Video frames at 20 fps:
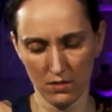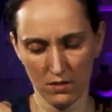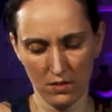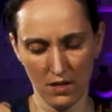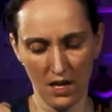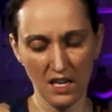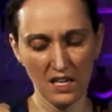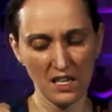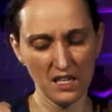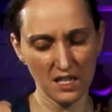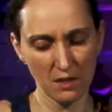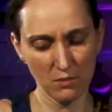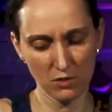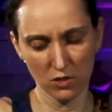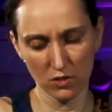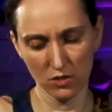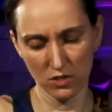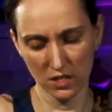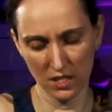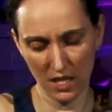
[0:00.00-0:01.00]
Any time's a
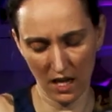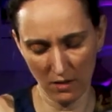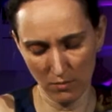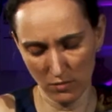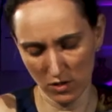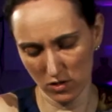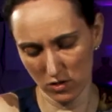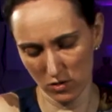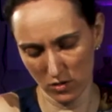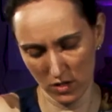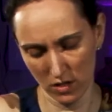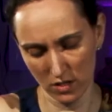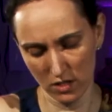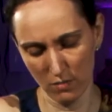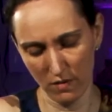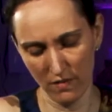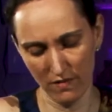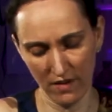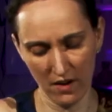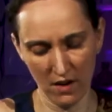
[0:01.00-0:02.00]
good time to do it, to
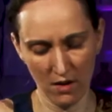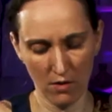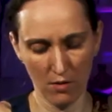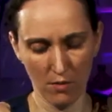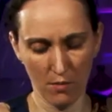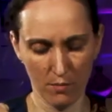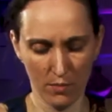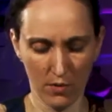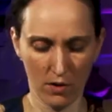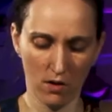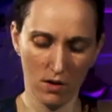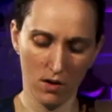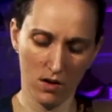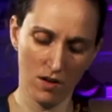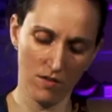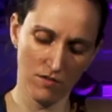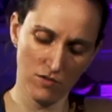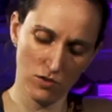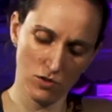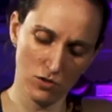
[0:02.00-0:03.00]
be fair, but
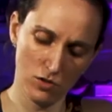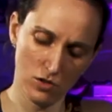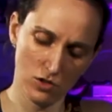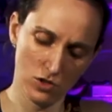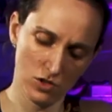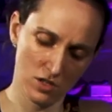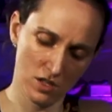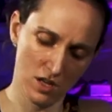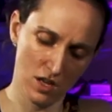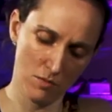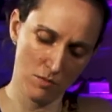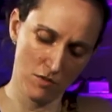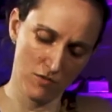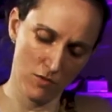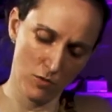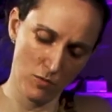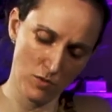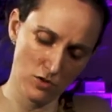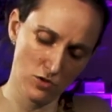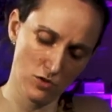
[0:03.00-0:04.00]
if you do it just now
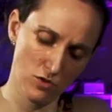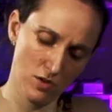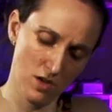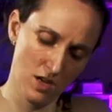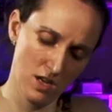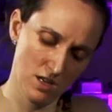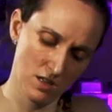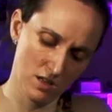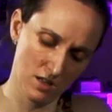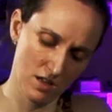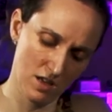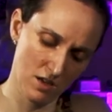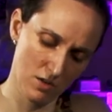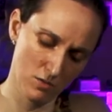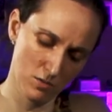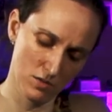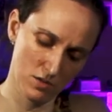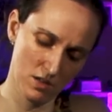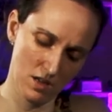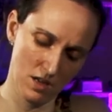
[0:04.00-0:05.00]
before we do anything
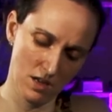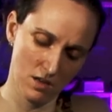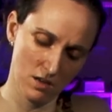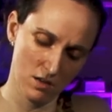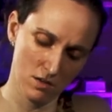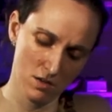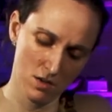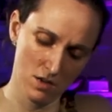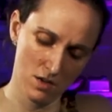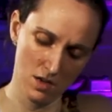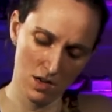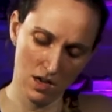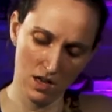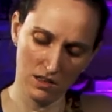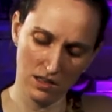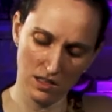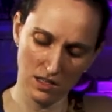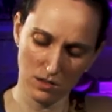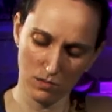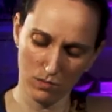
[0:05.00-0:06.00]
else, then at
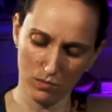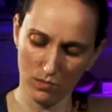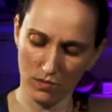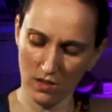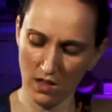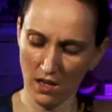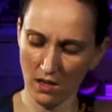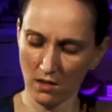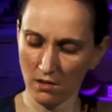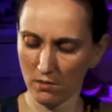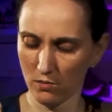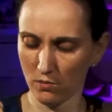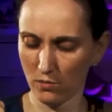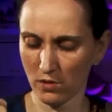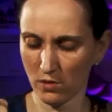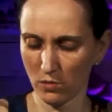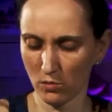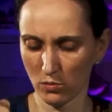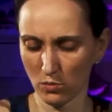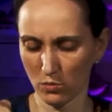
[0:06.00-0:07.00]
least then we
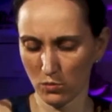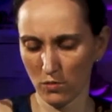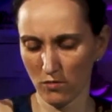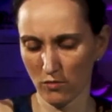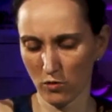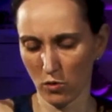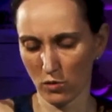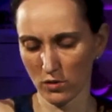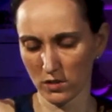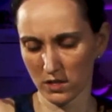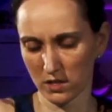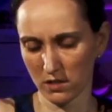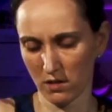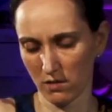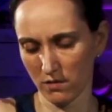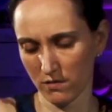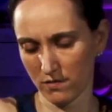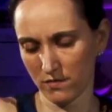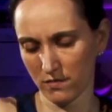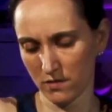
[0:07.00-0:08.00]
know we've got
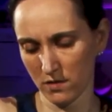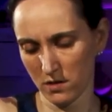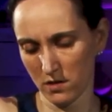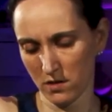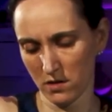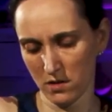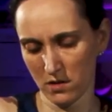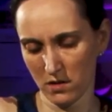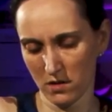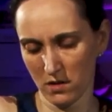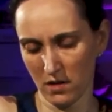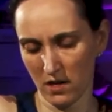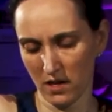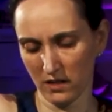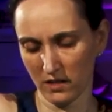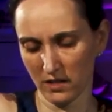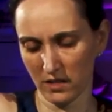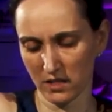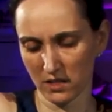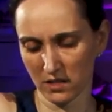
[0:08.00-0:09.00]
stuff at
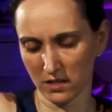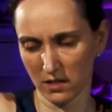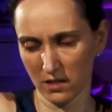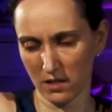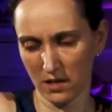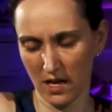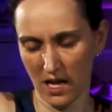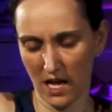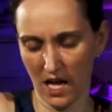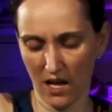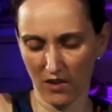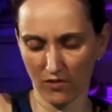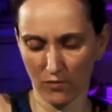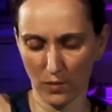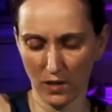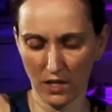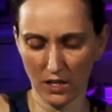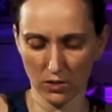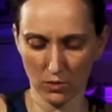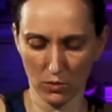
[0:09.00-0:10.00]
least
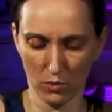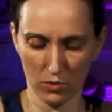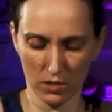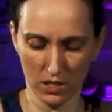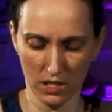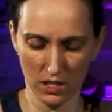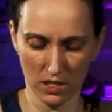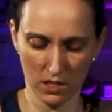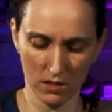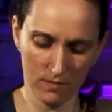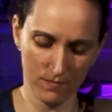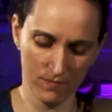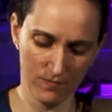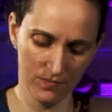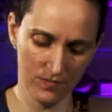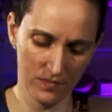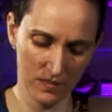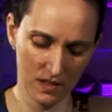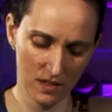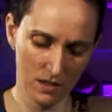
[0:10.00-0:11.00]
halfway sorted.
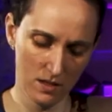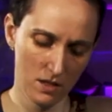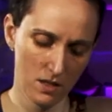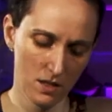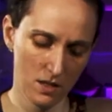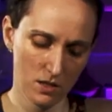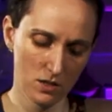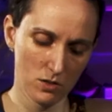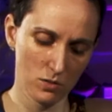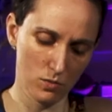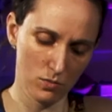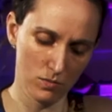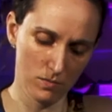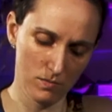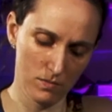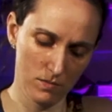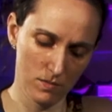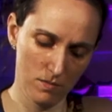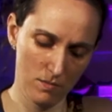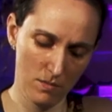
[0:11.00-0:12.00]
So
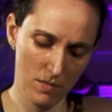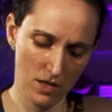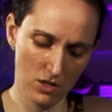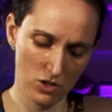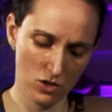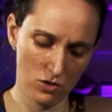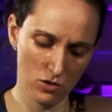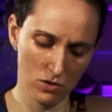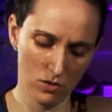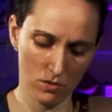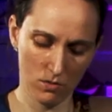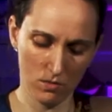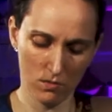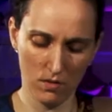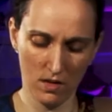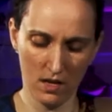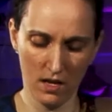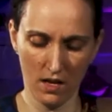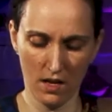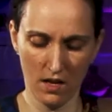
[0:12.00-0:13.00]
make sure
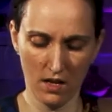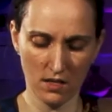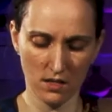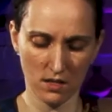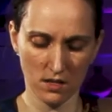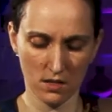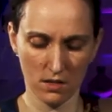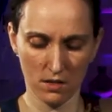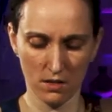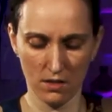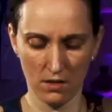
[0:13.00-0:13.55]
it is